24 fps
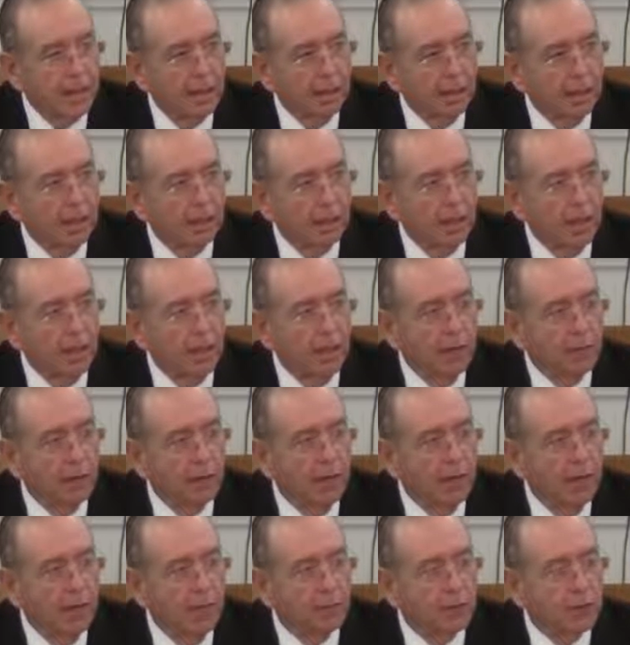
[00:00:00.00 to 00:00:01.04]
When we hear the
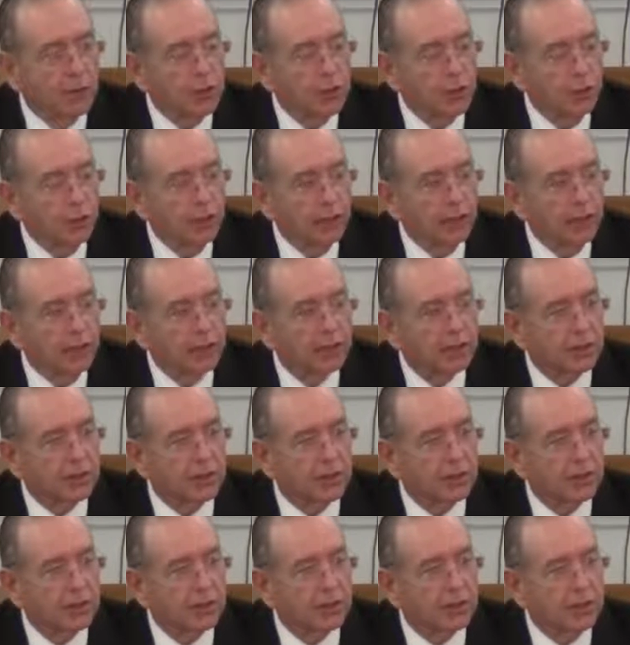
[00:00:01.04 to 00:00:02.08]
name
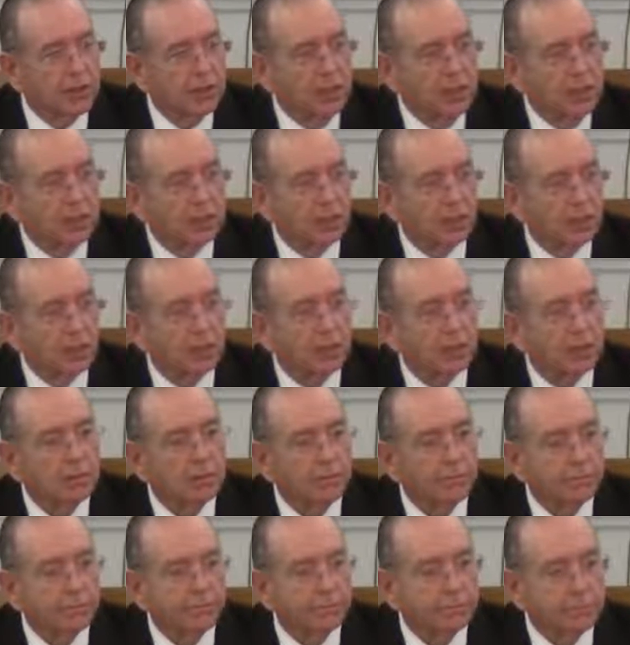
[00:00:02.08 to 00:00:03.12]
Julius Caesar,
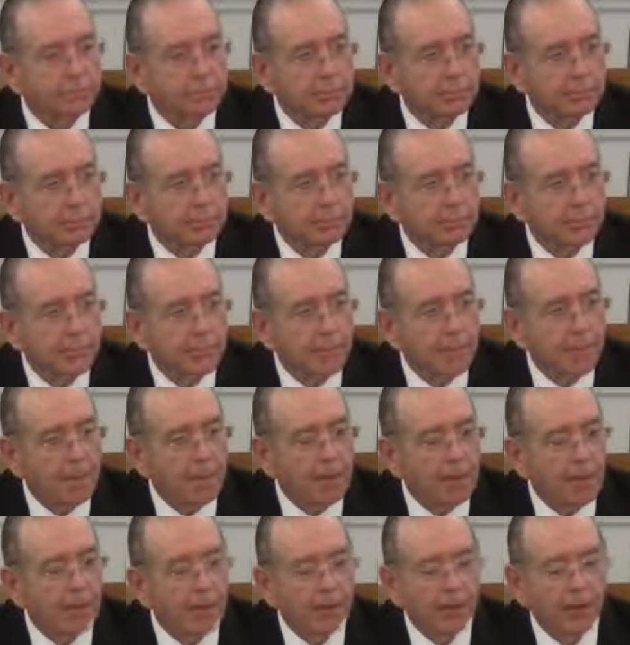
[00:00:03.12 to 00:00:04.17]

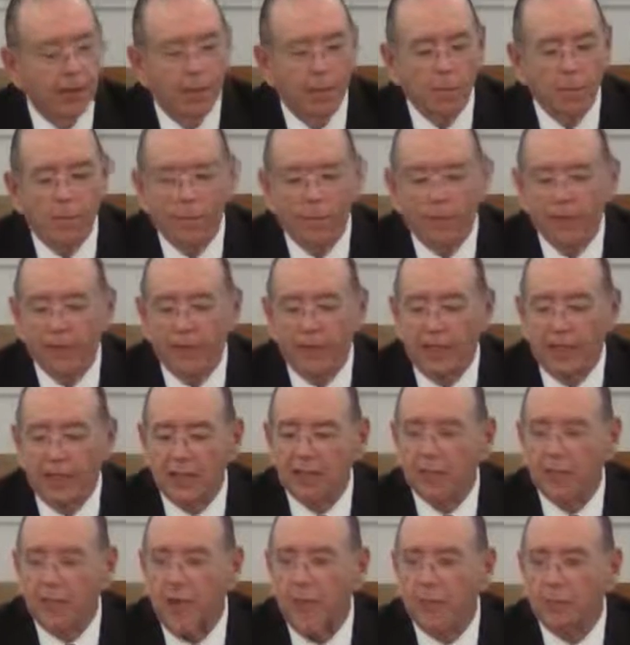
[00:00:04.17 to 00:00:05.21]
a number of
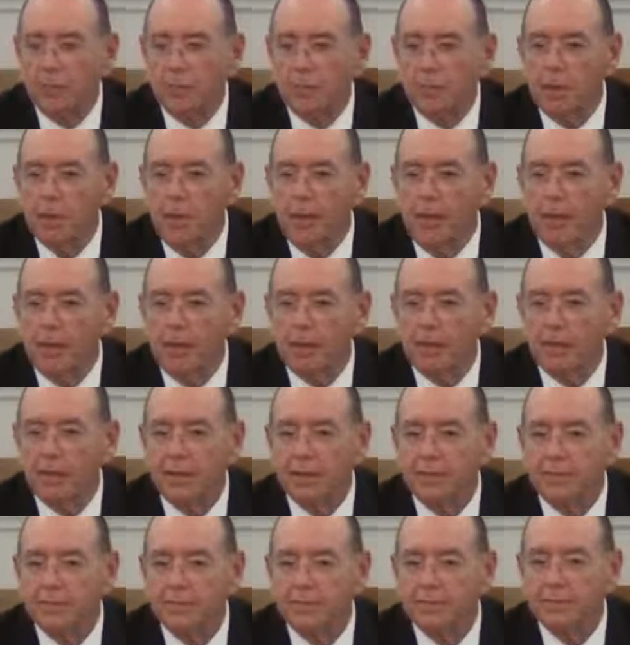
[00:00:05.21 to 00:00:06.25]
things come to mind.
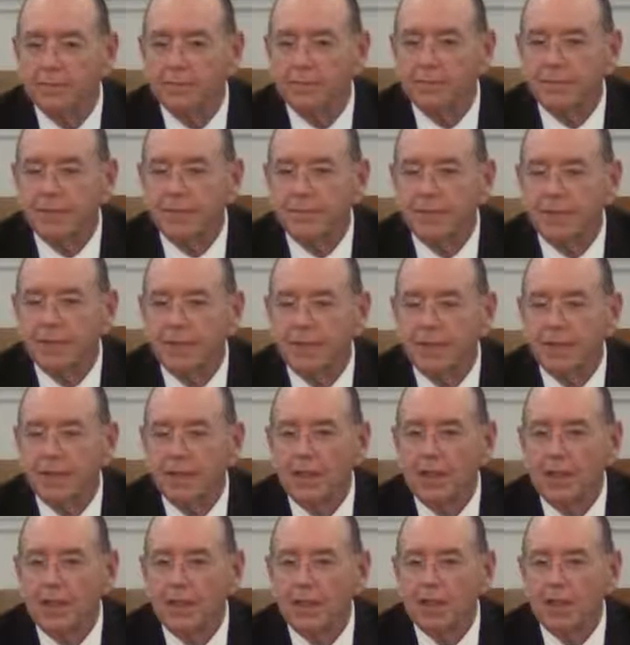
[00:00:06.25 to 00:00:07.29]

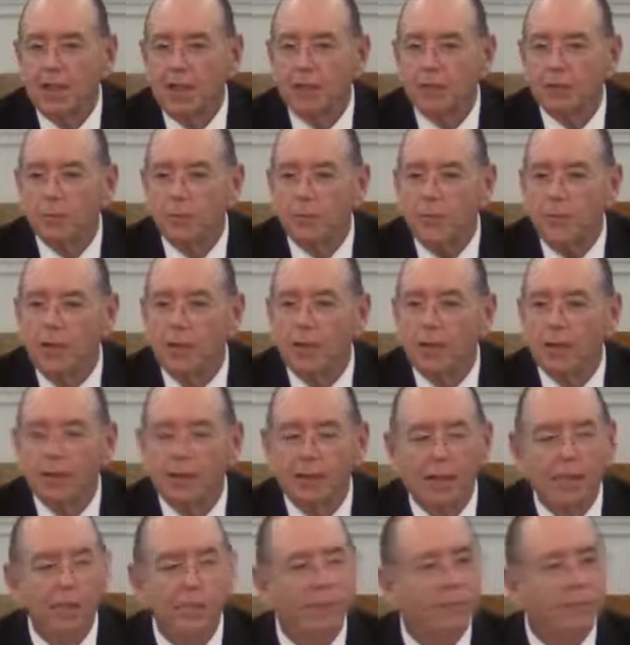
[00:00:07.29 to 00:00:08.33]
Shakespeare,
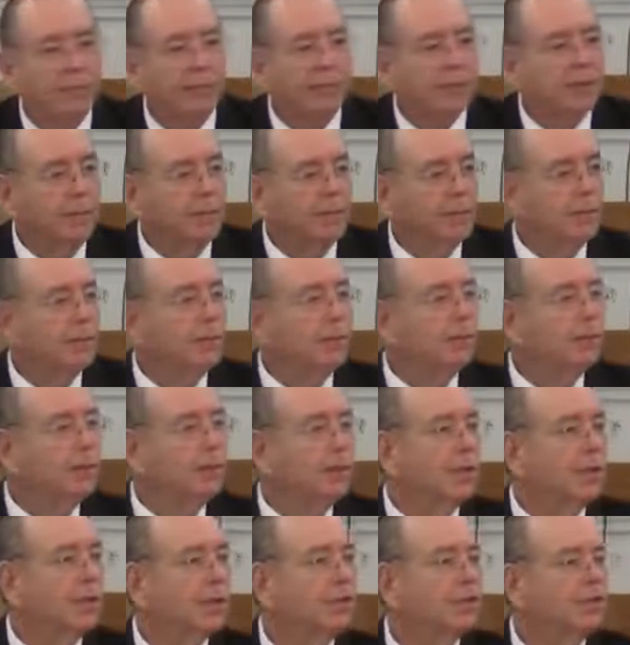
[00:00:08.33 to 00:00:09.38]
I'm going to I'm to
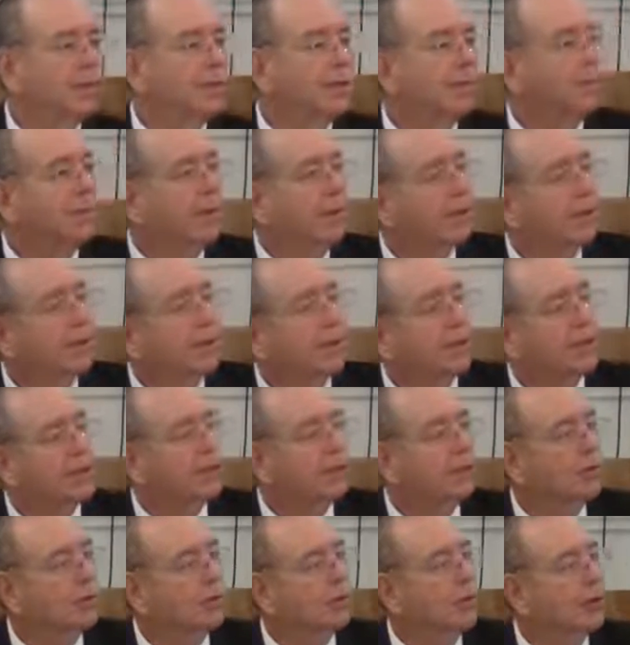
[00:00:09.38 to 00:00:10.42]
do this. I'm, I'm not
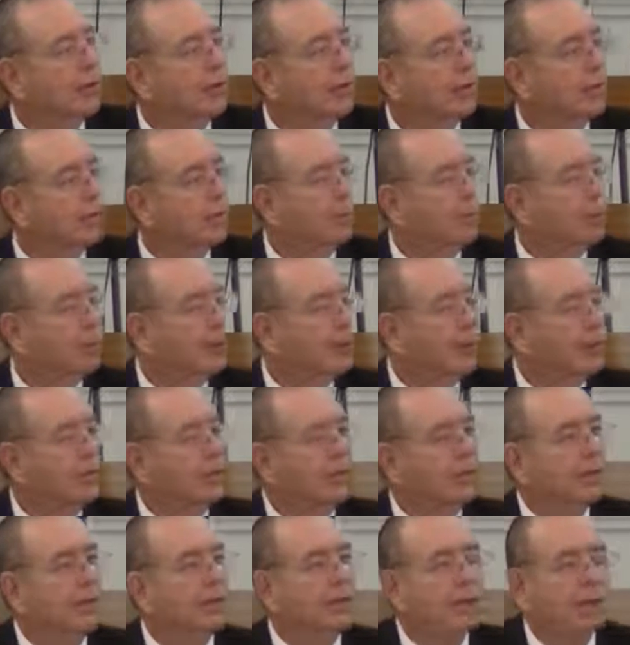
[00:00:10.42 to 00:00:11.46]
your regular
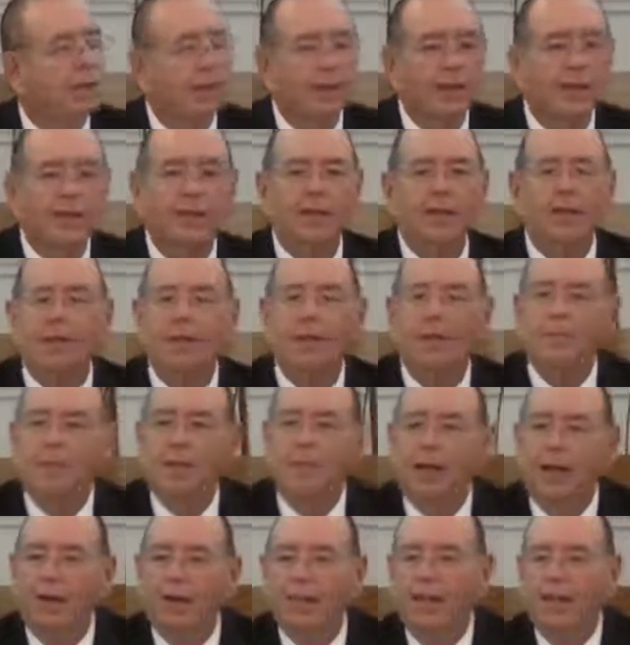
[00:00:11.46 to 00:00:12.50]
preacher, and, and,
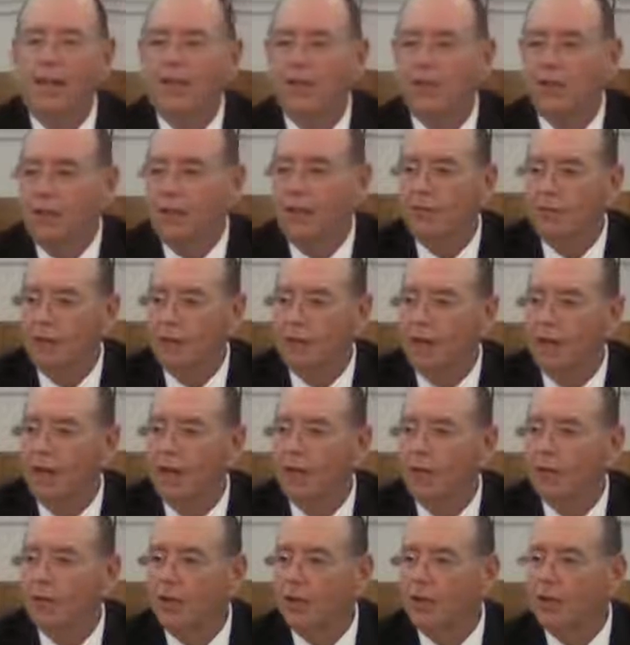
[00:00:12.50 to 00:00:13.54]
but I've asked every
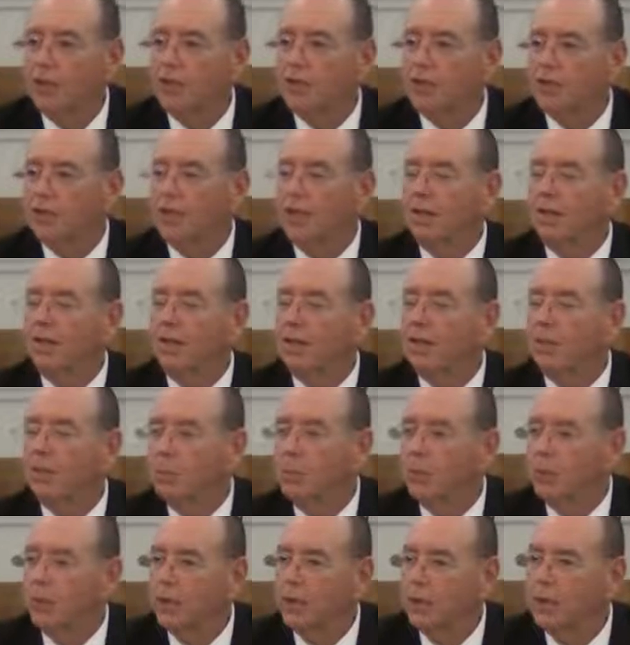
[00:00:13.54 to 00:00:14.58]
congregation I've ever
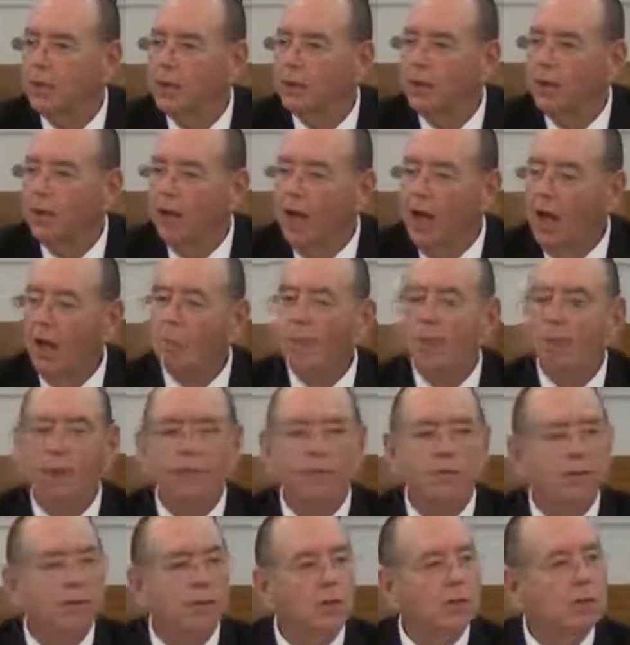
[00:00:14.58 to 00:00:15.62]
preached for how many
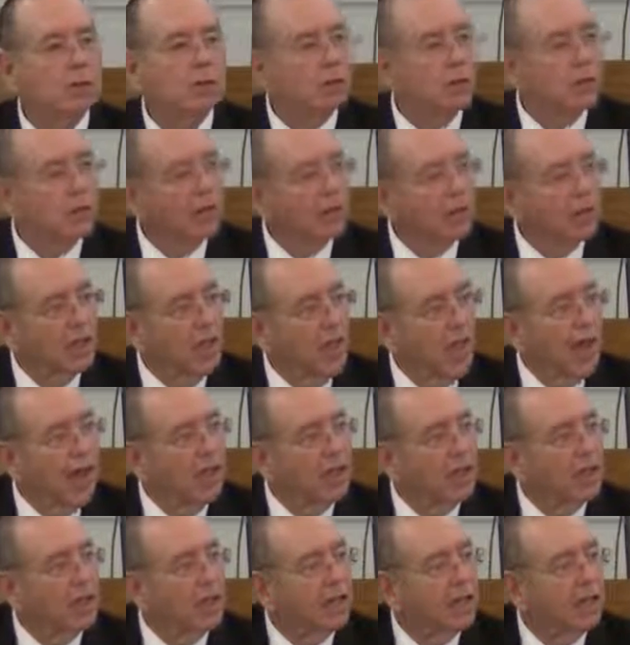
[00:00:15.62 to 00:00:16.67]
of you
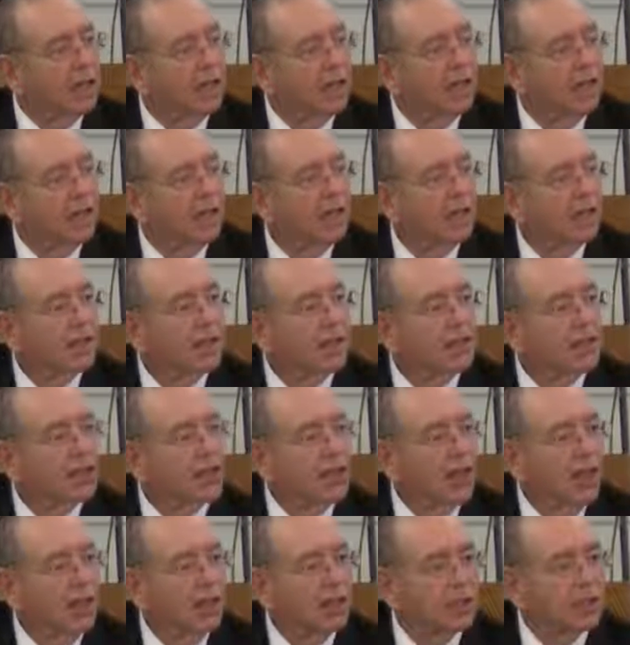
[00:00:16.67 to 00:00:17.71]
like
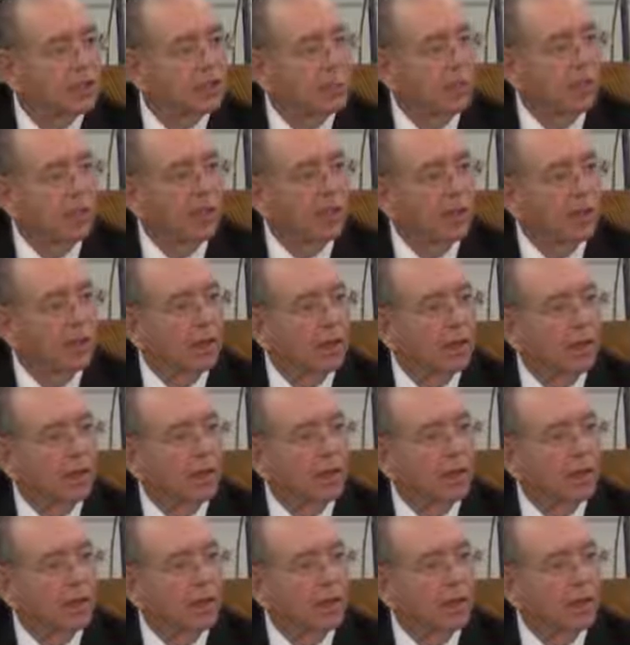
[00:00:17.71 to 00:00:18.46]
Shakespeare?